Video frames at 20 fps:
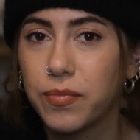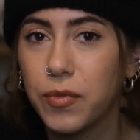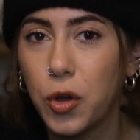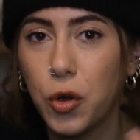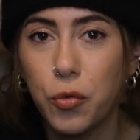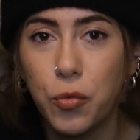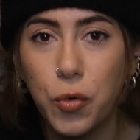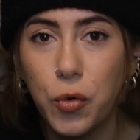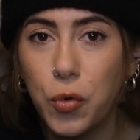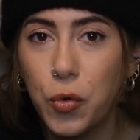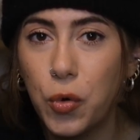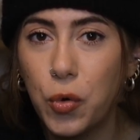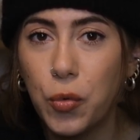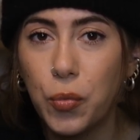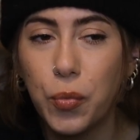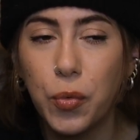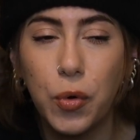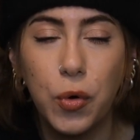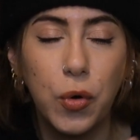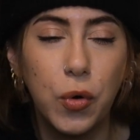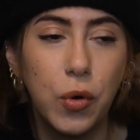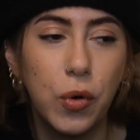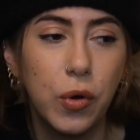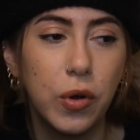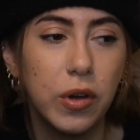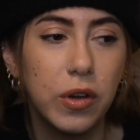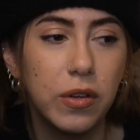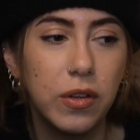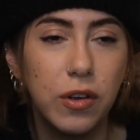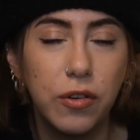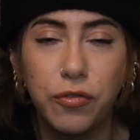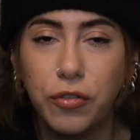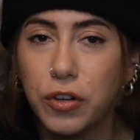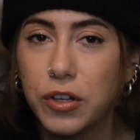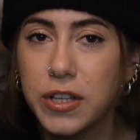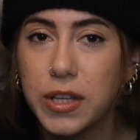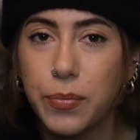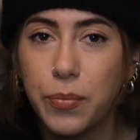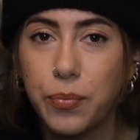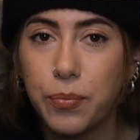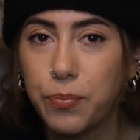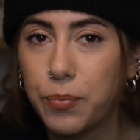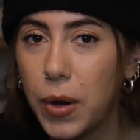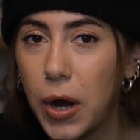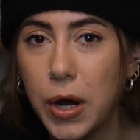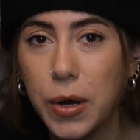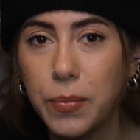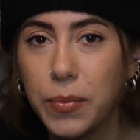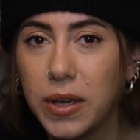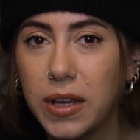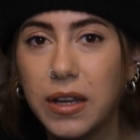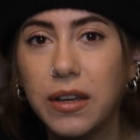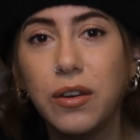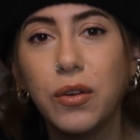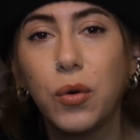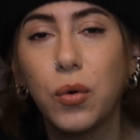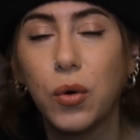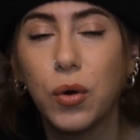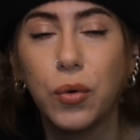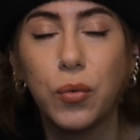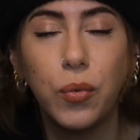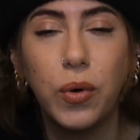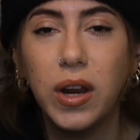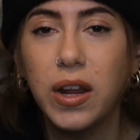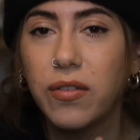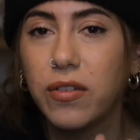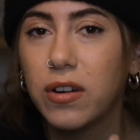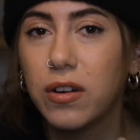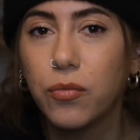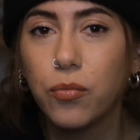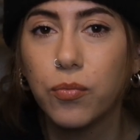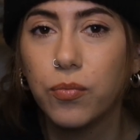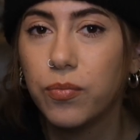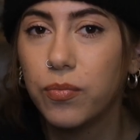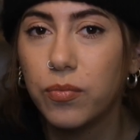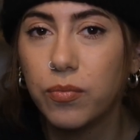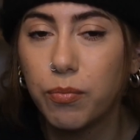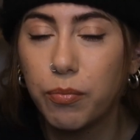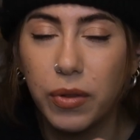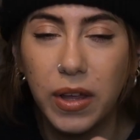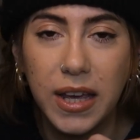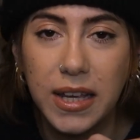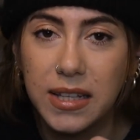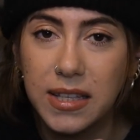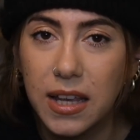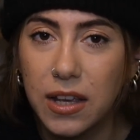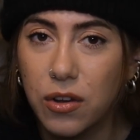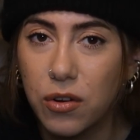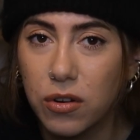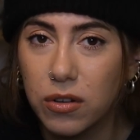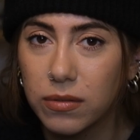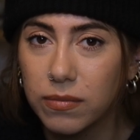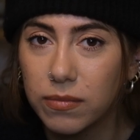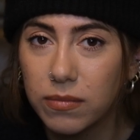a room or your first apartment or whatever place that you're